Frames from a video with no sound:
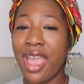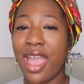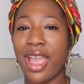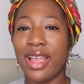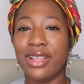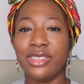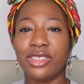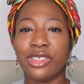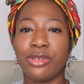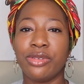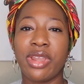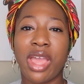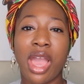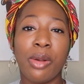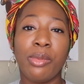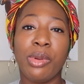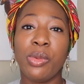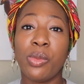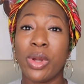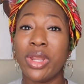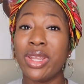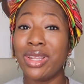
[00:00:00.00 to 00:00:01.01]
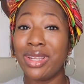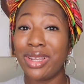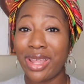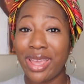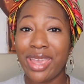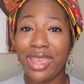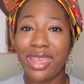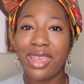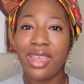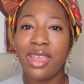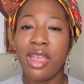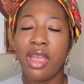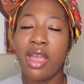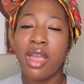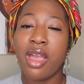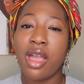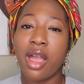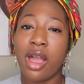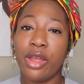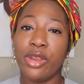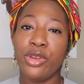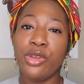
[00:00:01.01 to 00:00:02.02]
And so now we want to lay
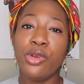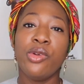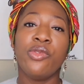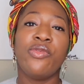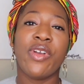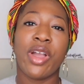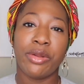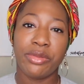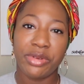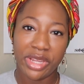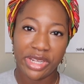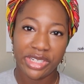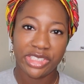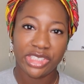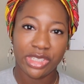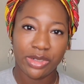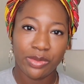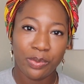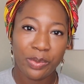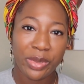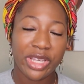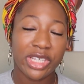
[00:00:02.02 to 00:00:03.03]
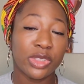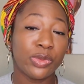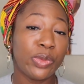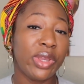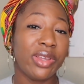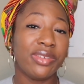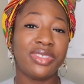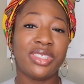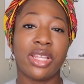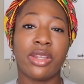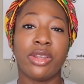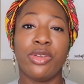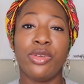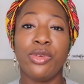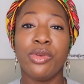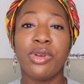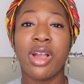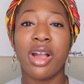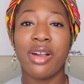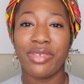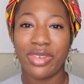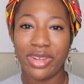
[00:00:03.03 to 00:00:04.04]
a new foundation, because we have set a new
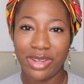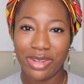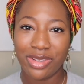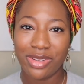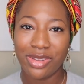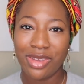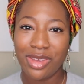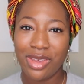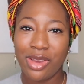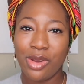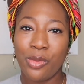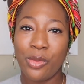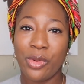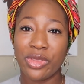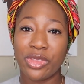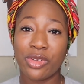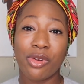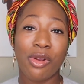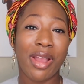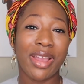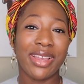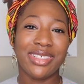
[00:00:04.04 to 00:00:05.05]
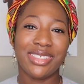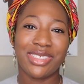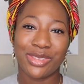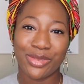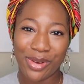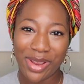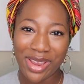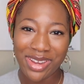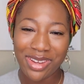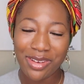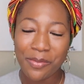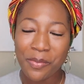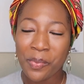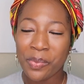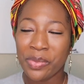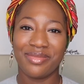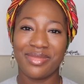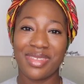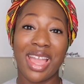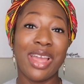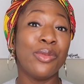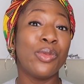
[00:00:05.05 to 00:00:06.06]
covenant with Christ, right?
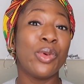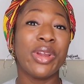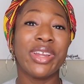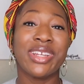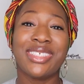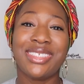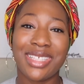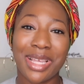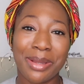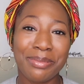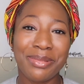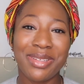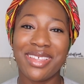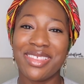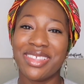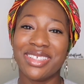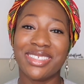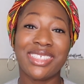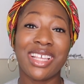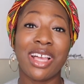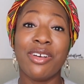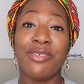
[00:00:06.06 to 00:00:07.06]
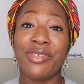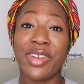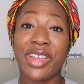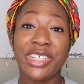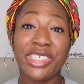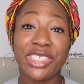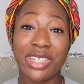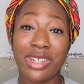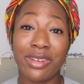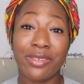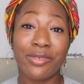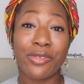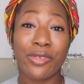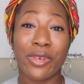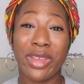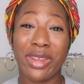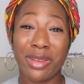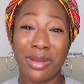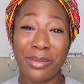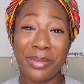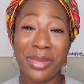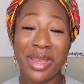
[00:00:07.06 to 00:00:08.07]
And we're accepting the salvation and
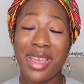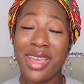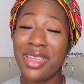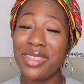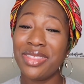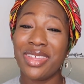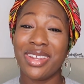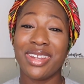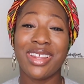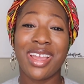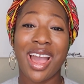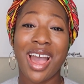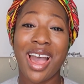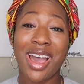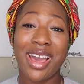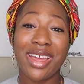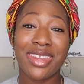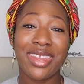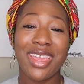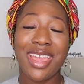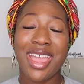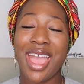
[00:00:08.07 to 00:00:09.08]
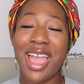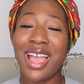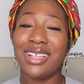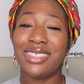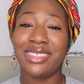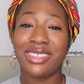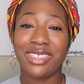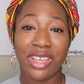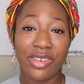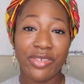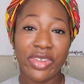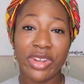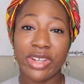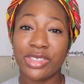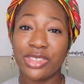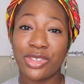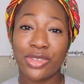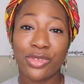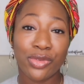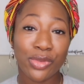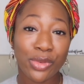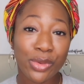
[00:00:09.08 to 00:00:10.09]
freedom that God has given
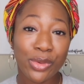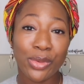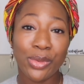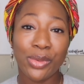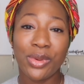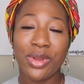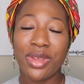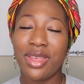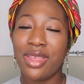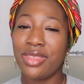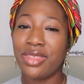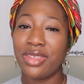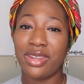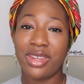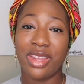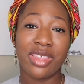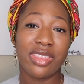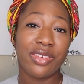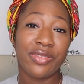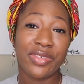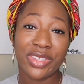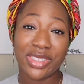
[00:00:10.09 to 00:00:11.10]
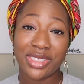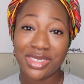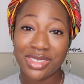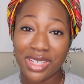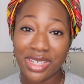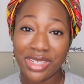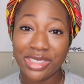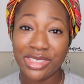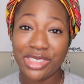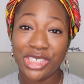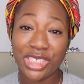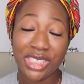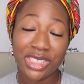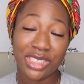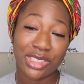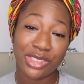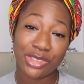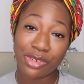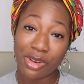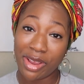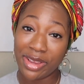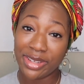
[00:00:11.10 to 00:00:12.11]
us through the death of his son,
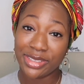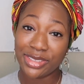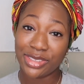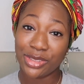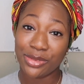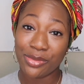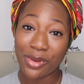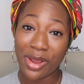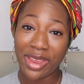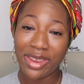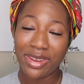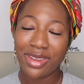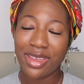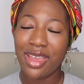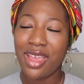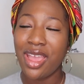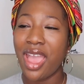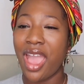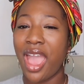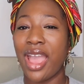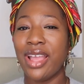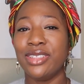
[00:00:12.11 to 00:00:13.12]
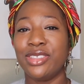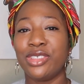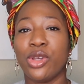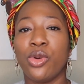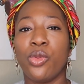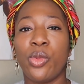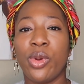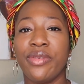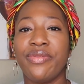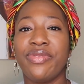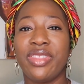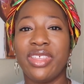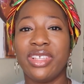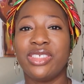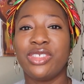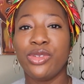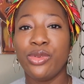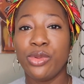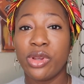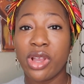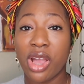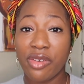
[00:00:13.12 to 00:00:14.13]
Jesus Christ, right? And so with this
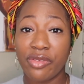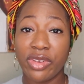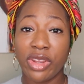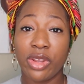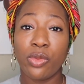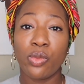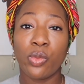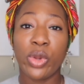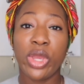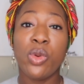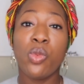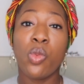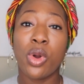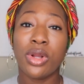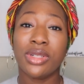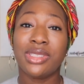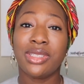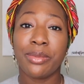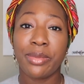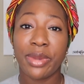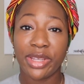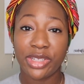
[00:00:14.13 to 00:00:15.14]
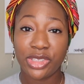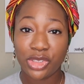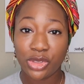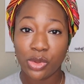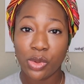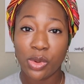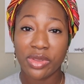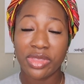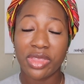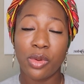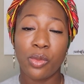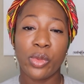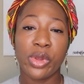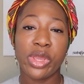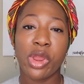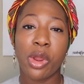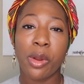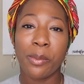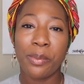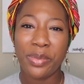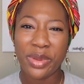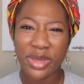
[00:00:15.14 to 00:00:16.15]
new covenant, we want to make sure that we
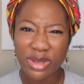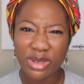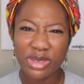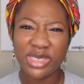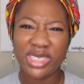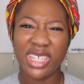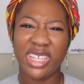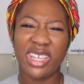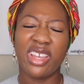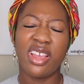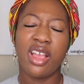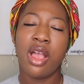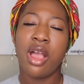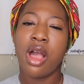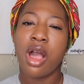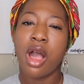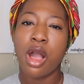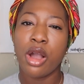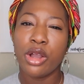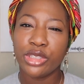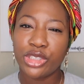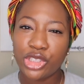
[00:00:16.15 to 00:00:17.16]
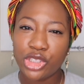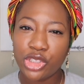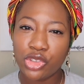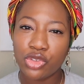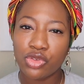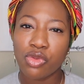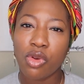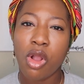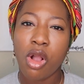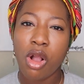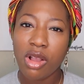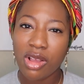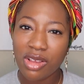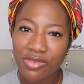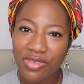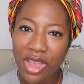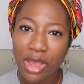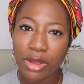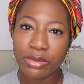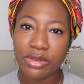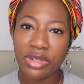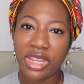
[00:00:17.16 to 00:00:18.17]
are building a strong
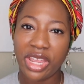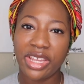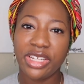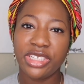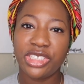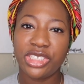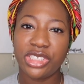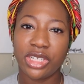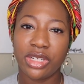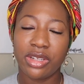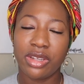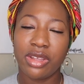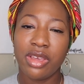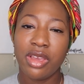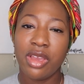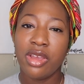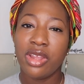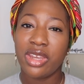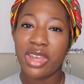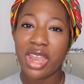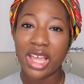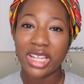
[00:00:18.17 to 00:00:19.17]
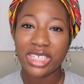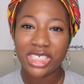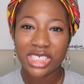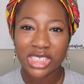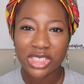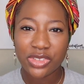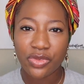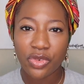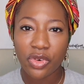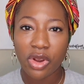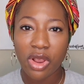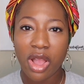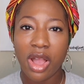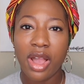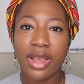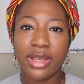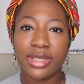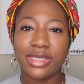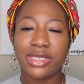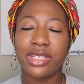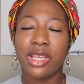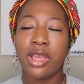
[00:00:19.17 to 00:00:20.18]
foundation, not just for
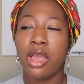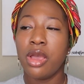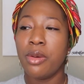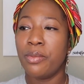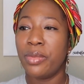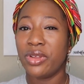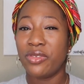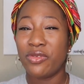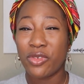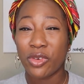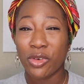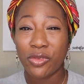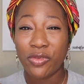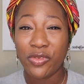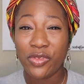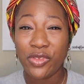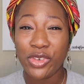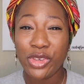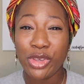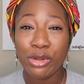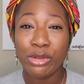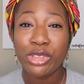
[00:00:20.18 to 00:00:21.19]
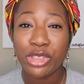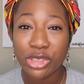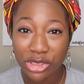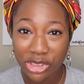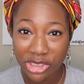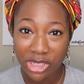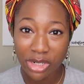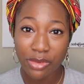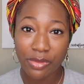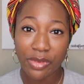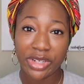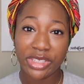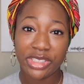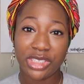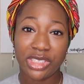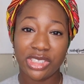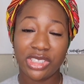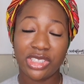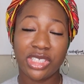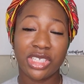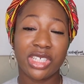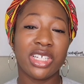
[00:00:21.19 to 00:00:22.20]
us, but for future
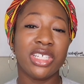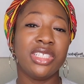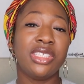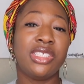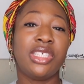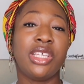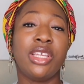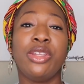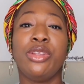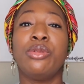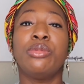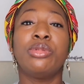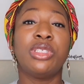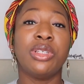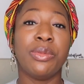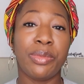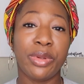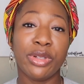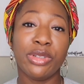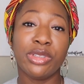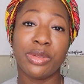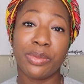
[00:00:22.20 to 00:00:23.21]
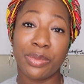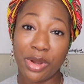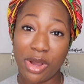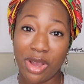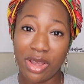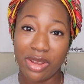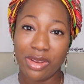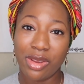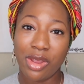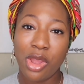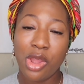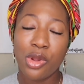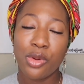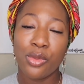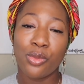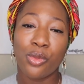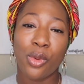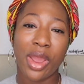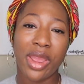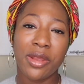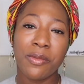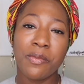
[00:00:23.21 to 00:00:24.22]
generations to continue to build upon,
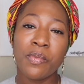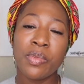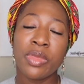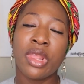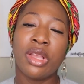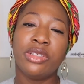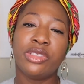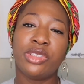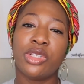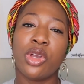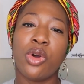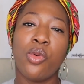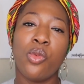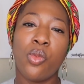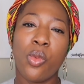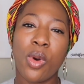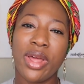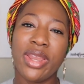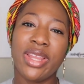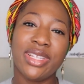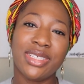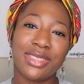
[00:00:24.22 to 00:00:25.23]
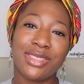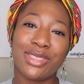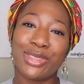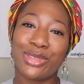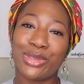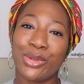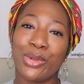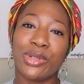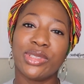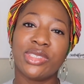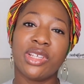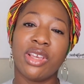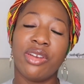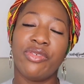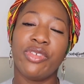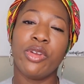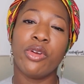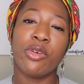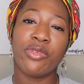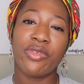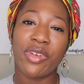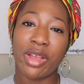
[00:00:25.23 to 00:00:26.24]
right? So what is the source of
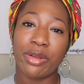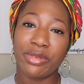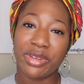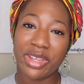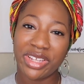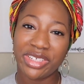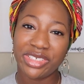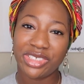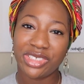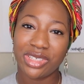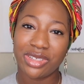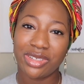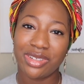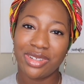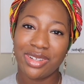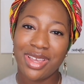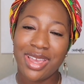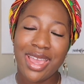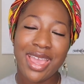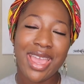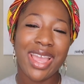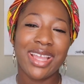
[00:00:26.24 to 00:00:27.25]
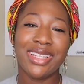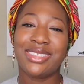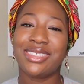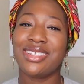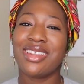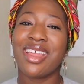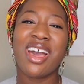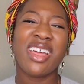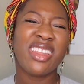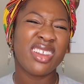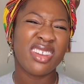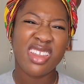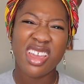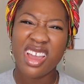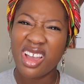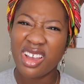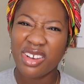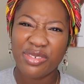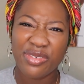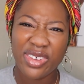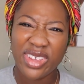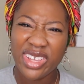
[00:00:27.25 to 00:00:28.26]
your foundation? It's not
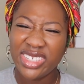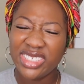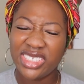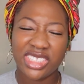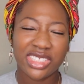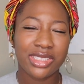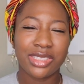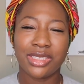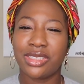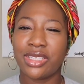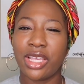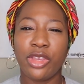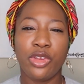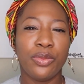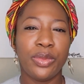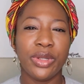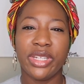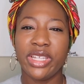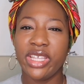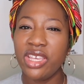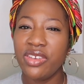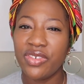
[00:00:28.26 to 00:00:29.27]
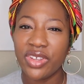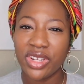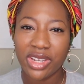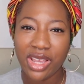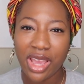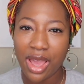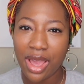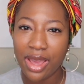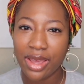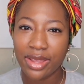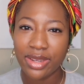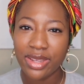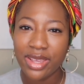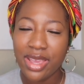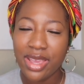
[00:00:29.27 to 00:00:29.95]
enough just to say you believe in God.